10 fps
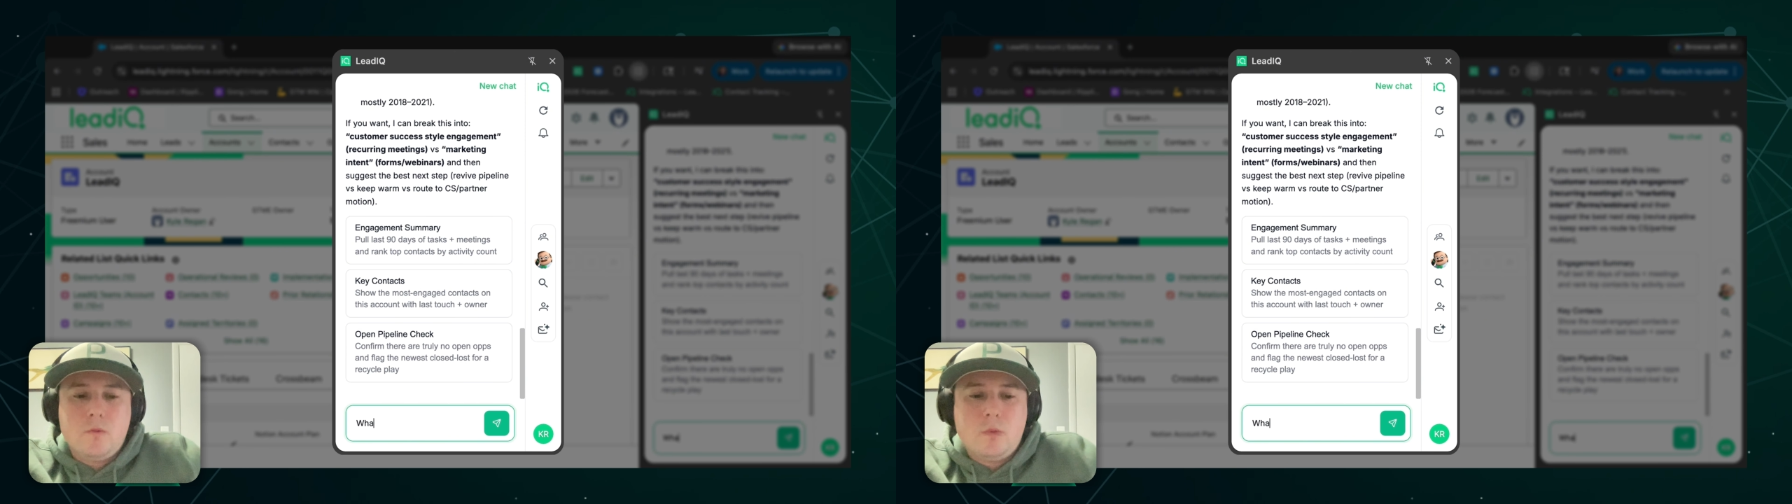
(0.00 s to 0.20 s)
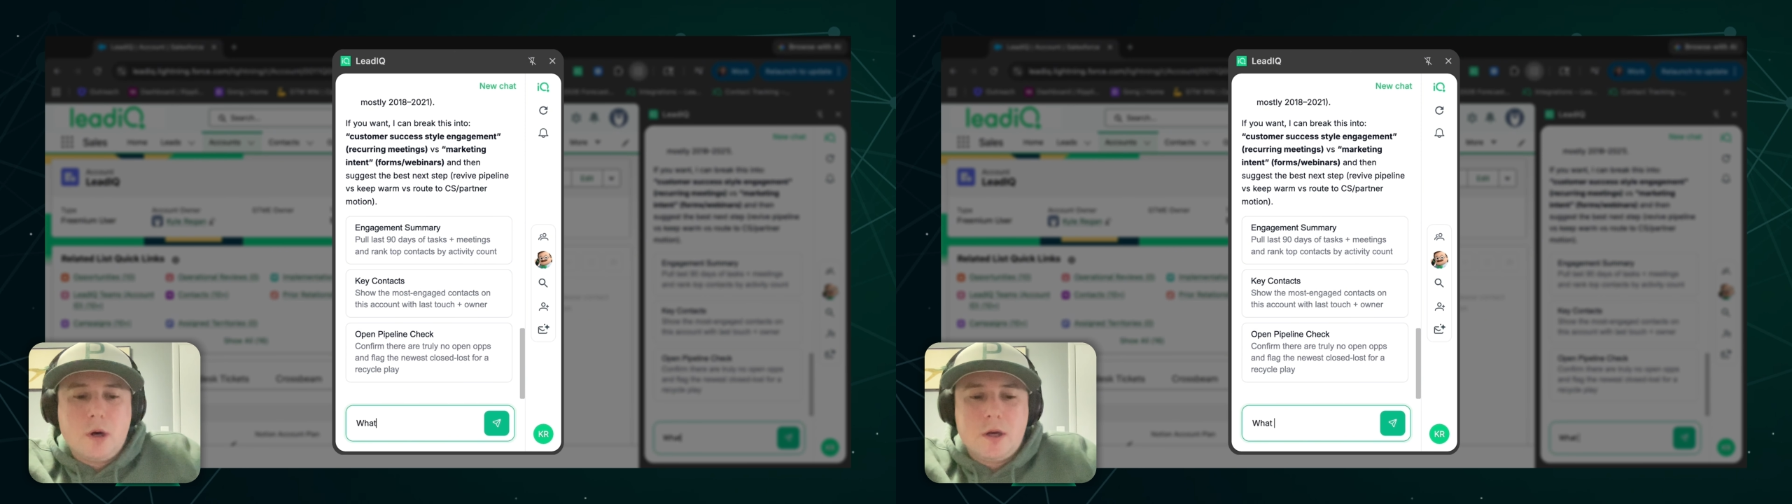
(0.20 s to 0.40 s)

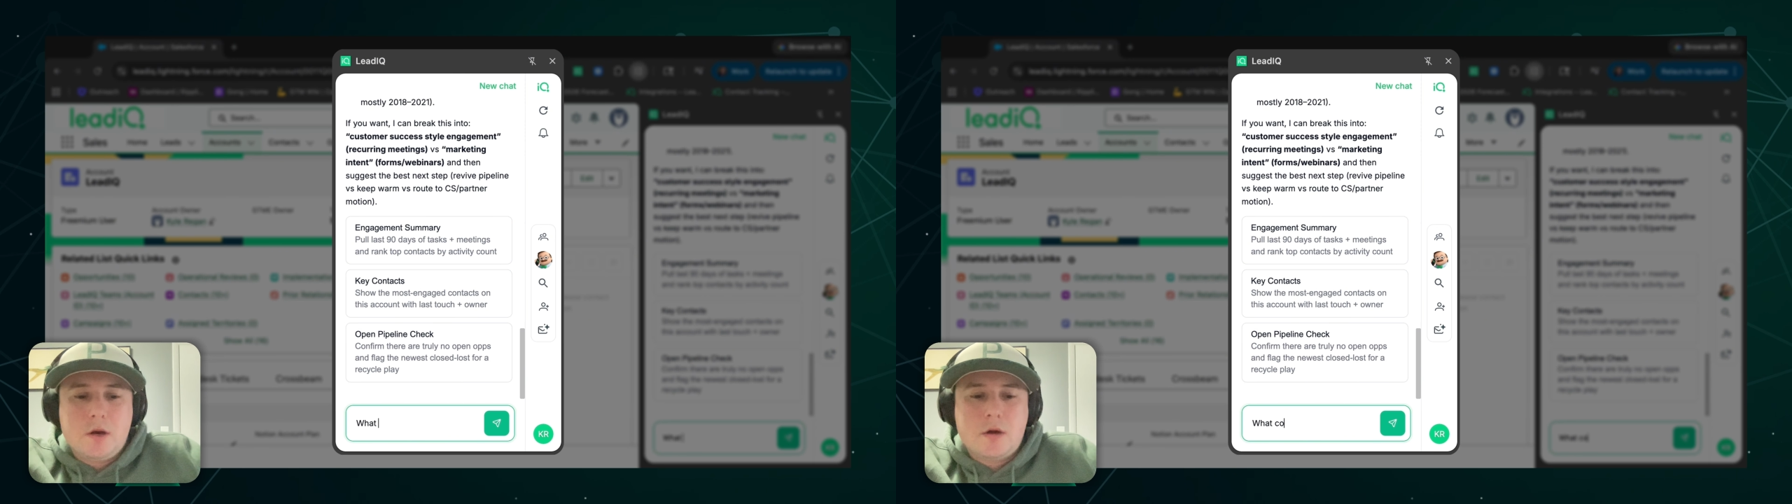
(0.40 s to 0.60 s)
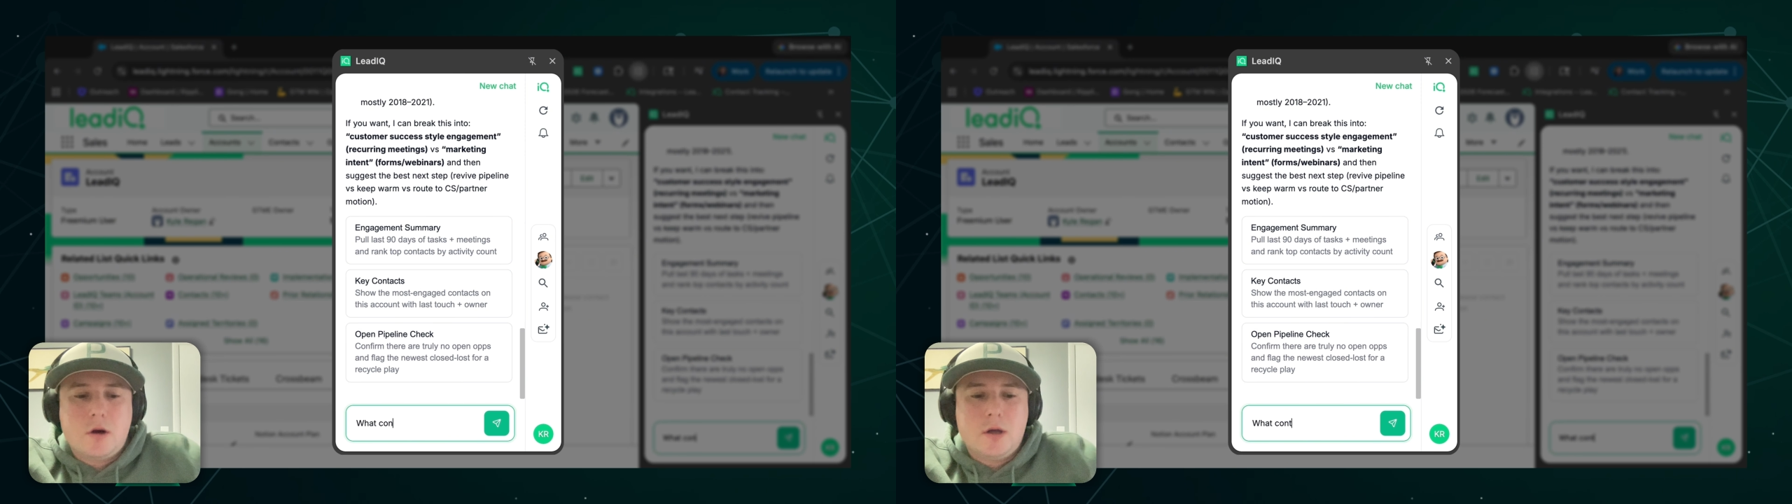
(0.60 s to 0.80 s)

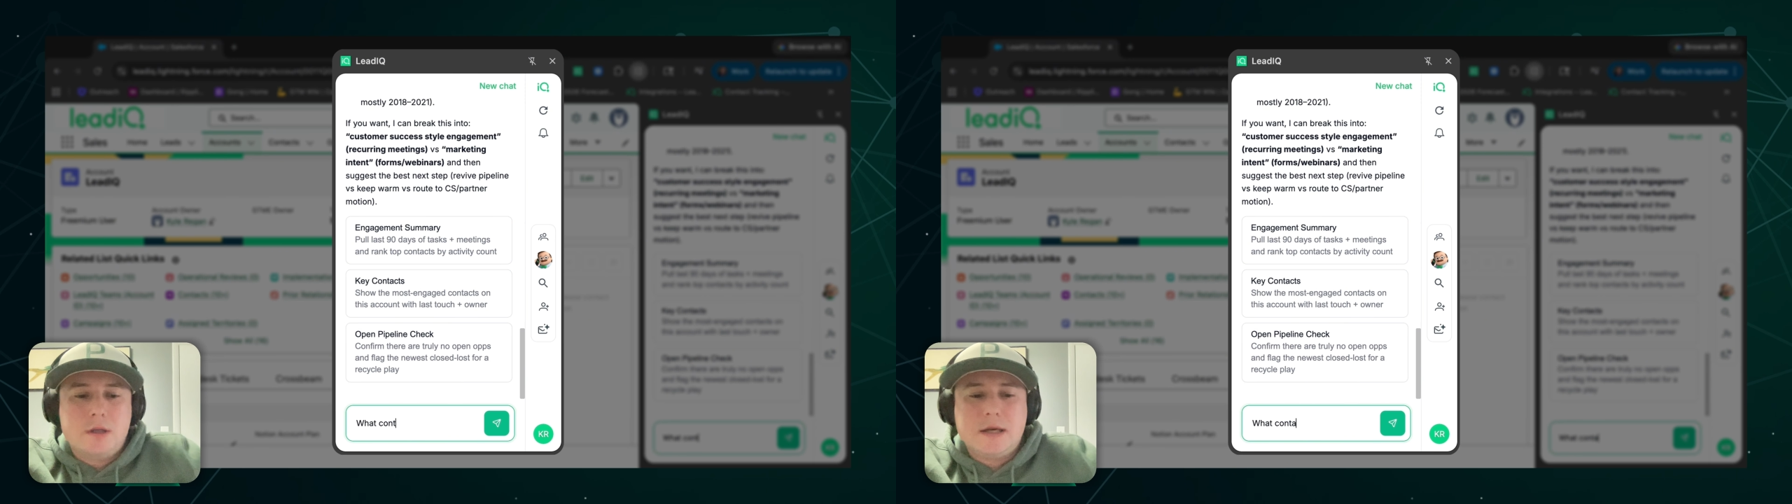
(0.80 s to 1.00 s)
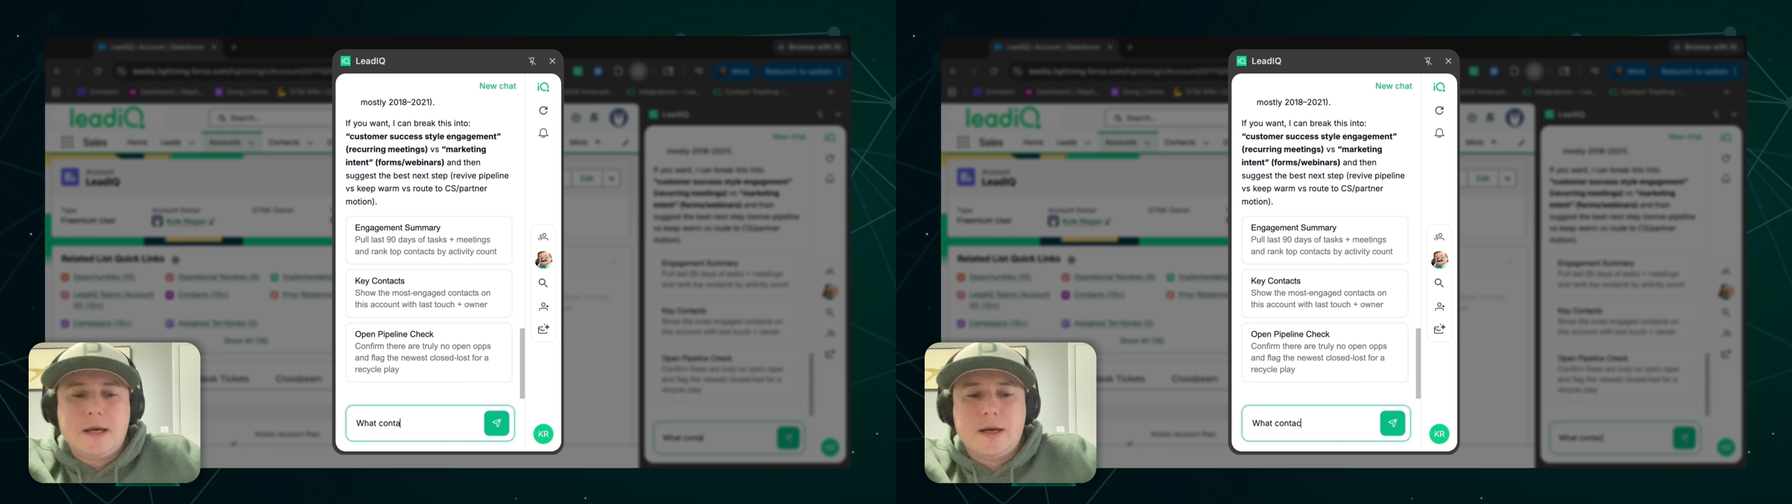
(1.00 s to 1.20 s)
what
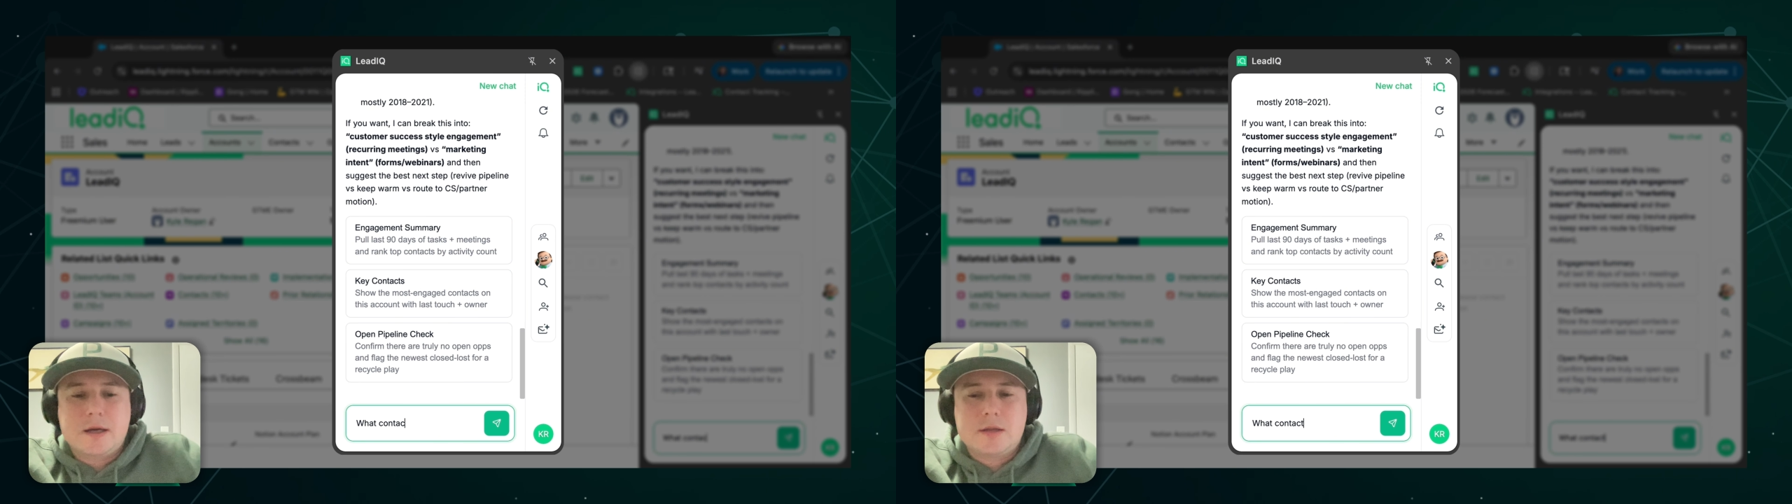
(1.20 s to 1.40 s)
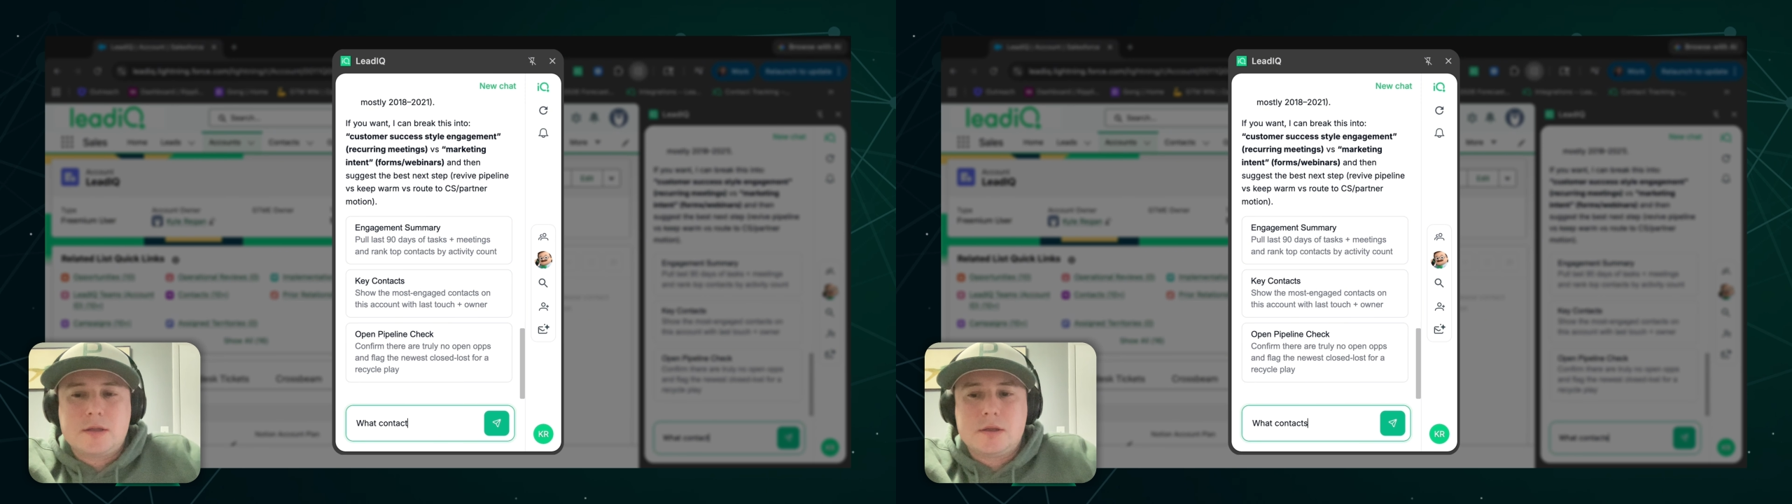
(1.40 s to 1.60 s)

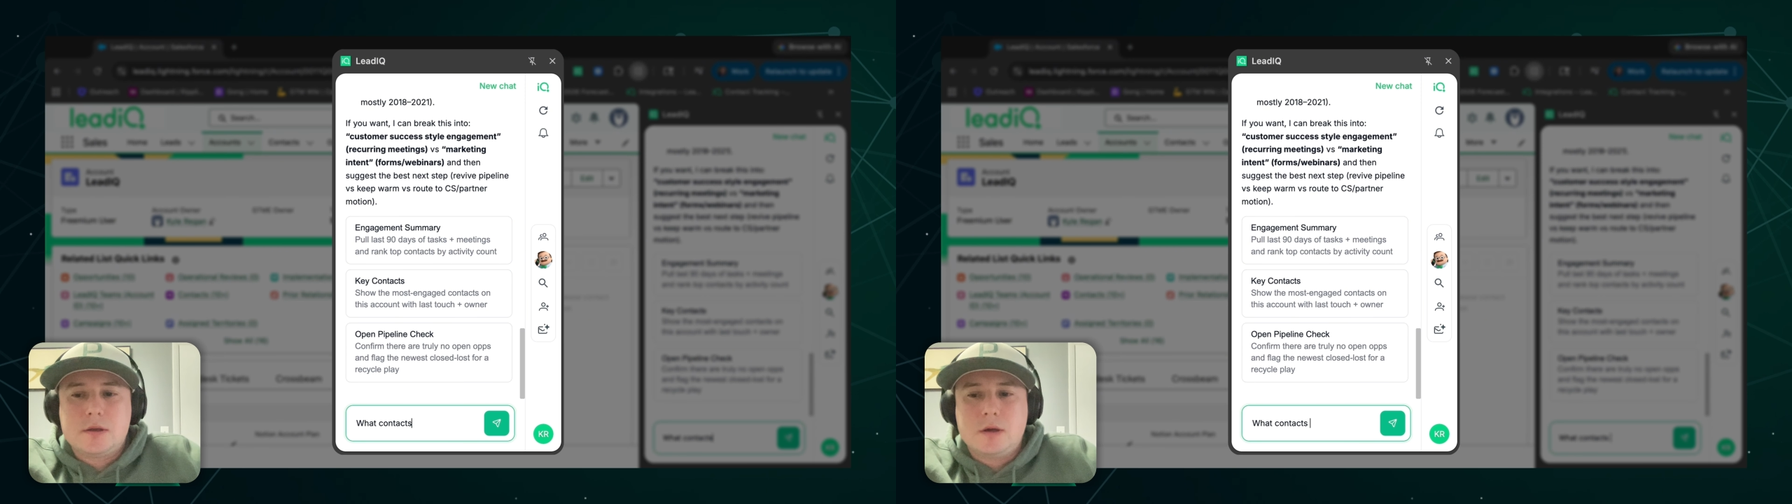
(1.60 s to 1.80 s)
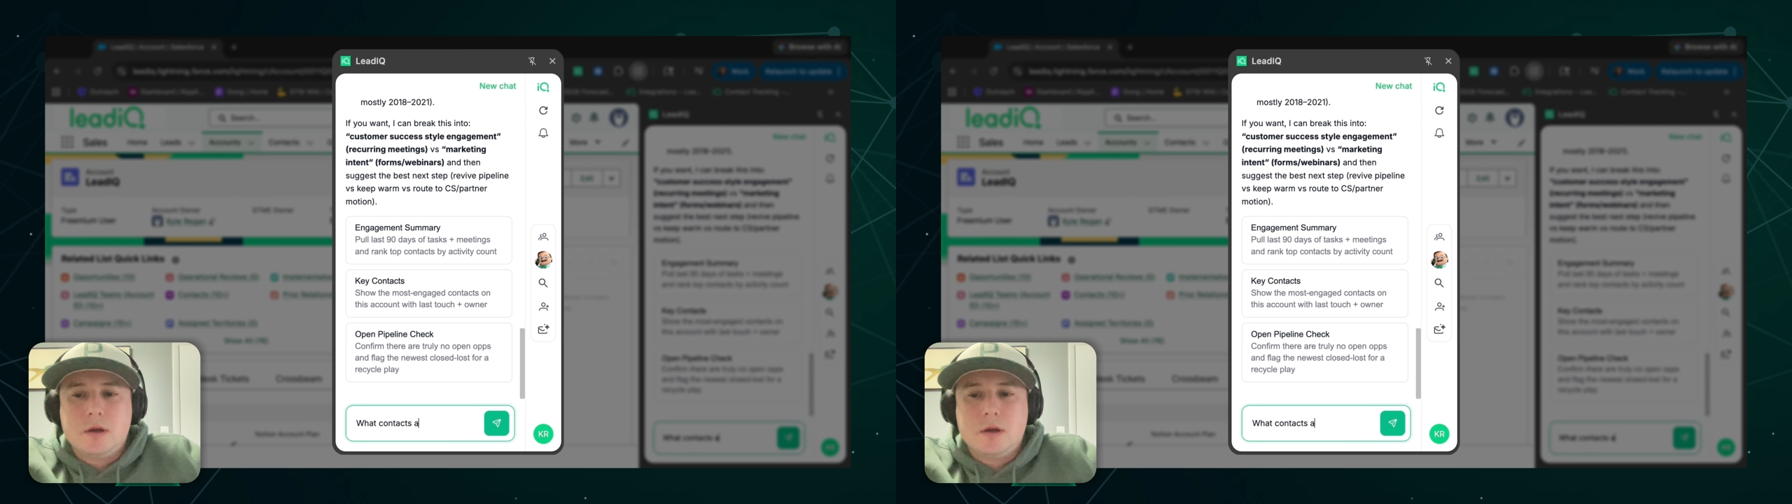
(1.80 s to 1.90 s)
contacts